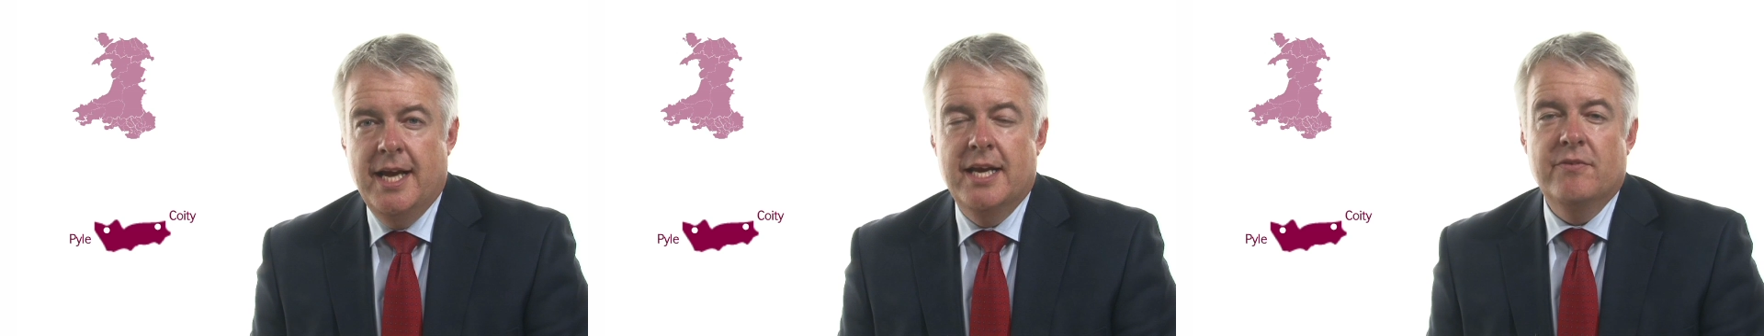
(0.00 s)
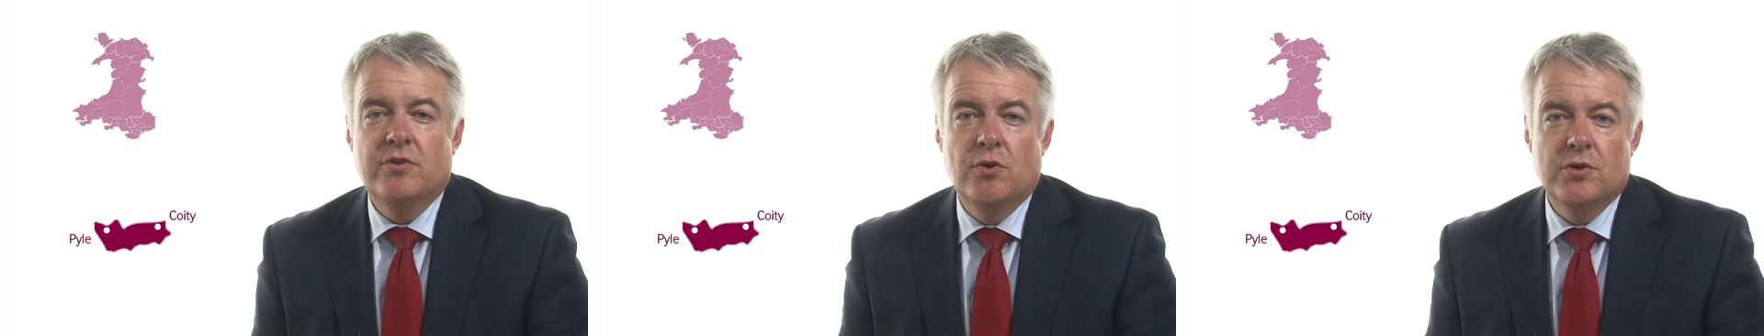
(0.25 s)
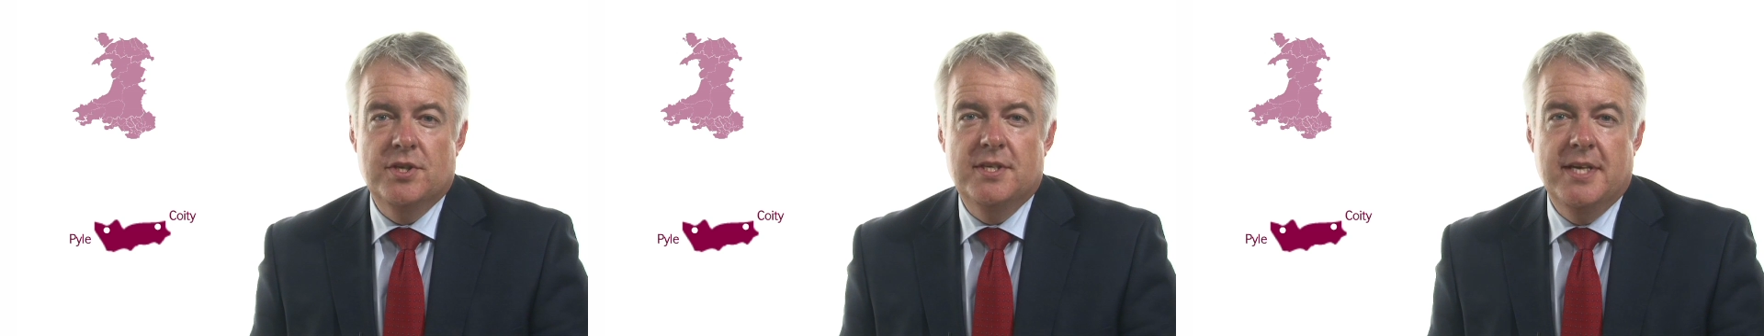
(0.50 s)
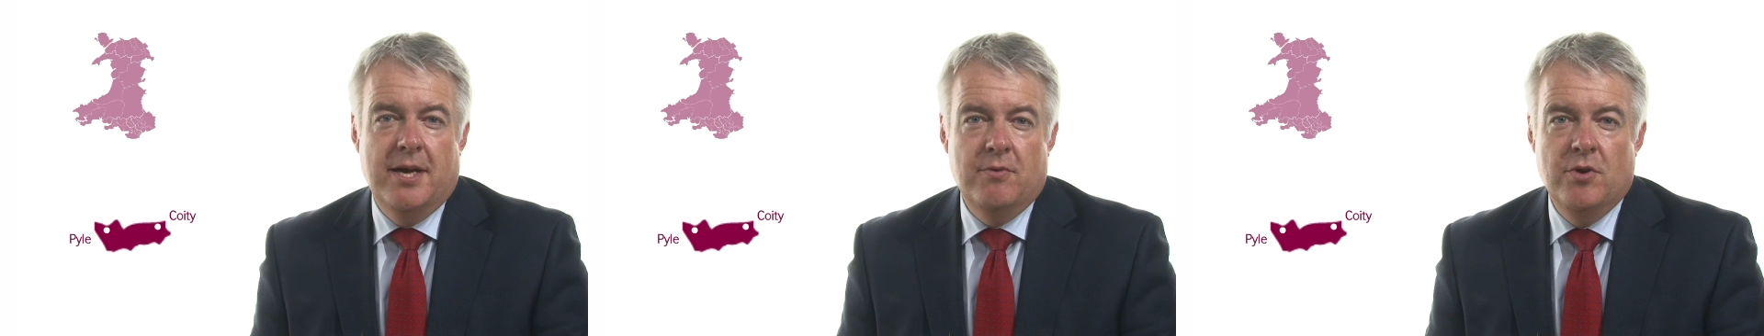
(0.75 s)
and of course the
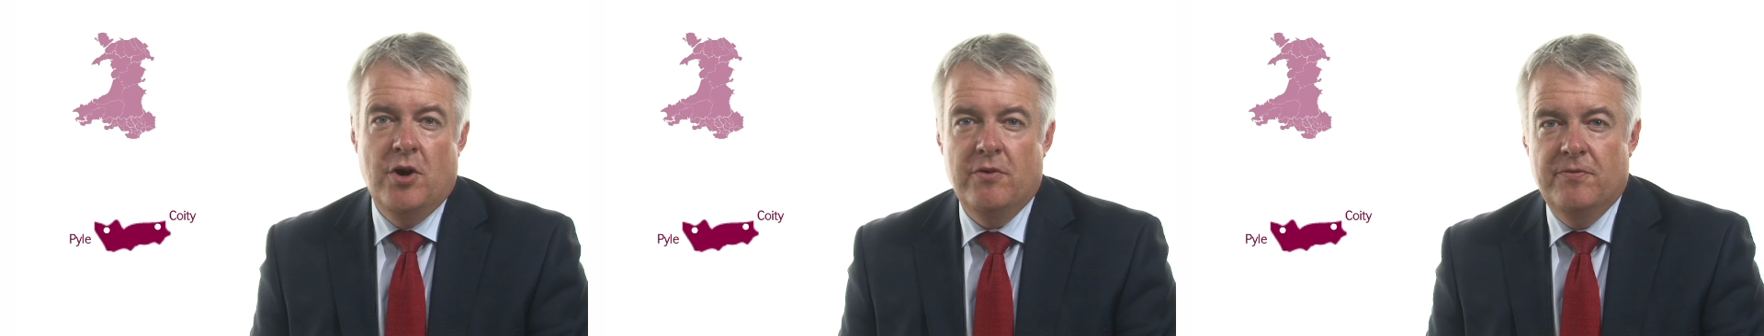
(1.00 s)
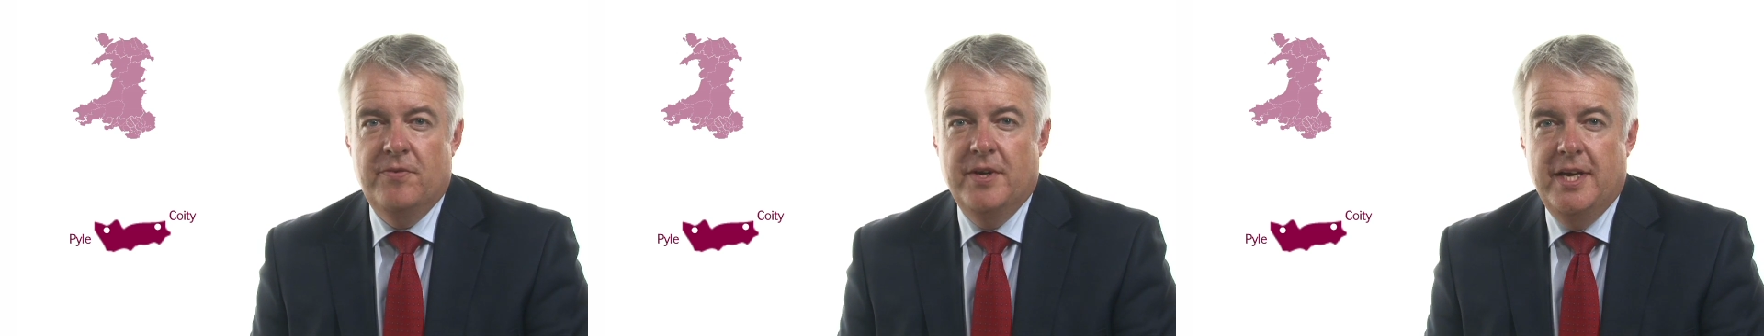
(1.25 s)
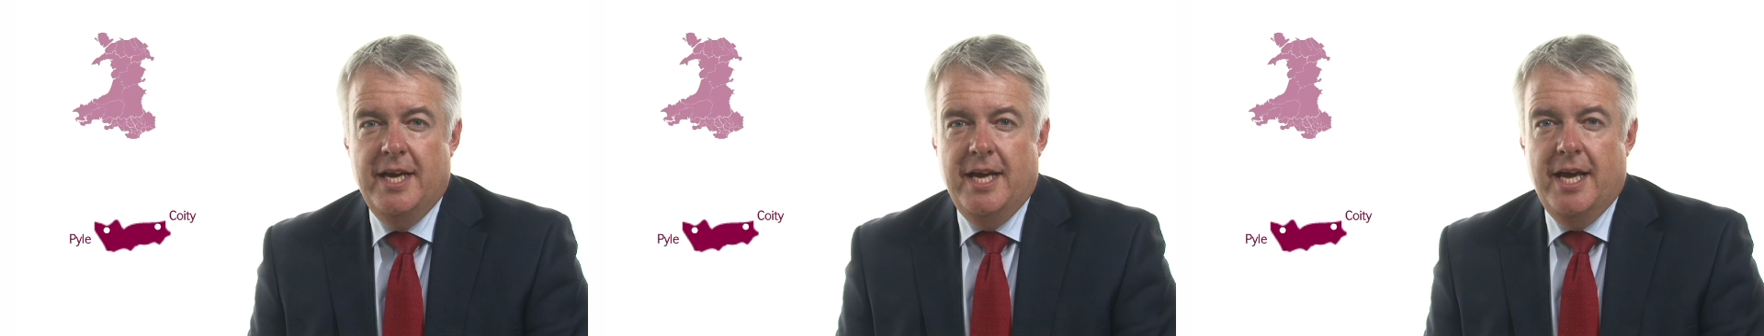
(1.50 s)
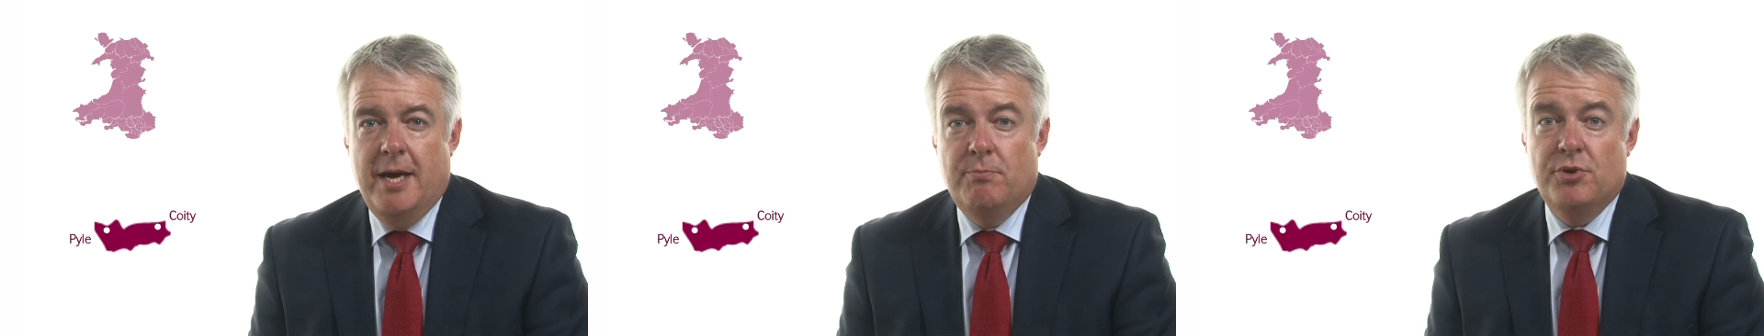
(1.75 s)
town of
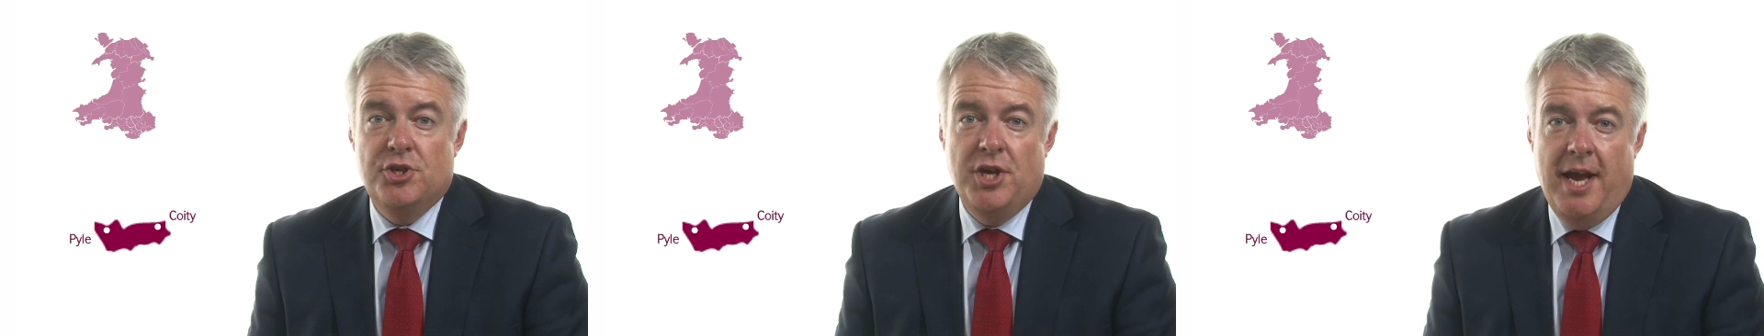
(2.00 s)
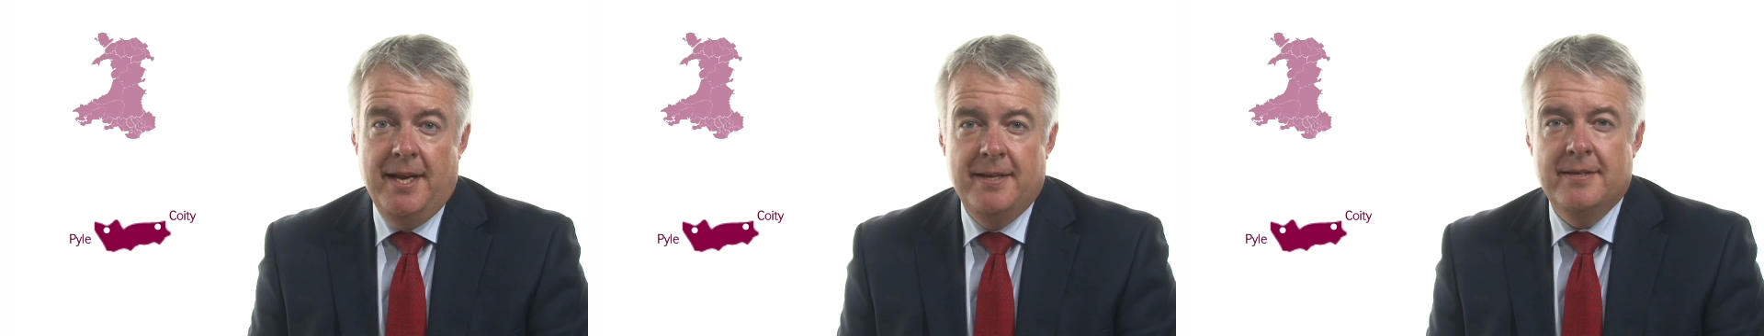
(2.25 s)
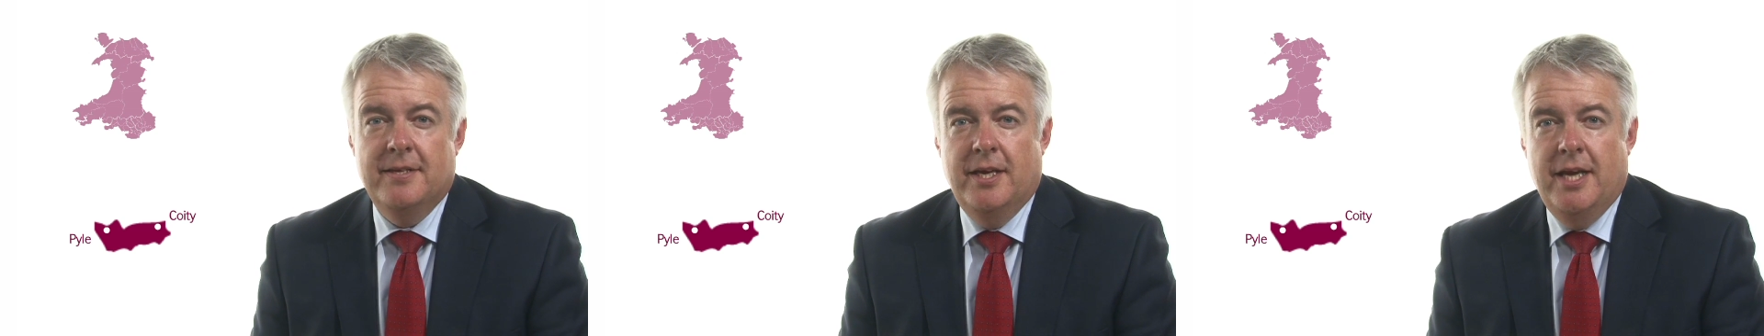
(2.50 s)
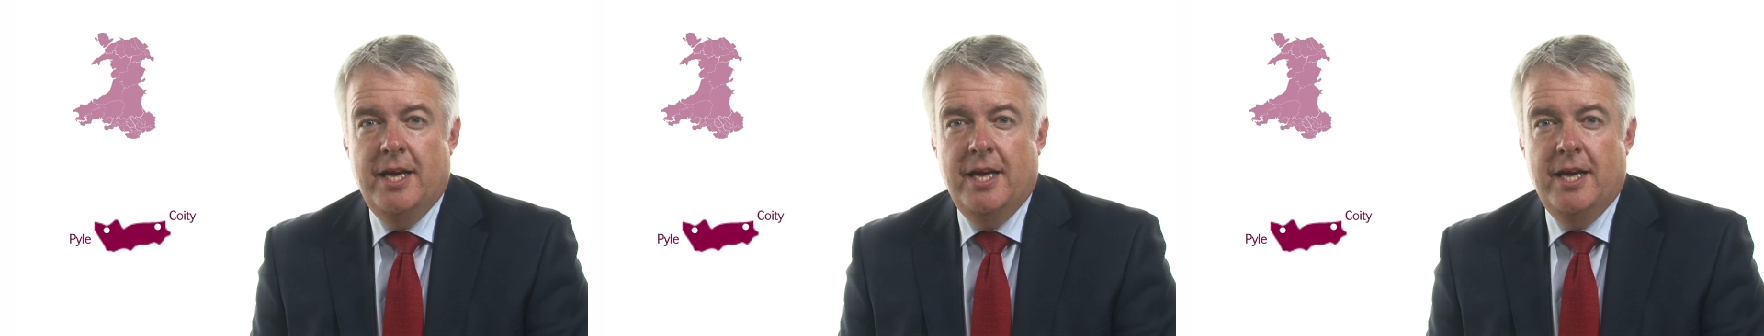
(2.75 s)
Bridgend,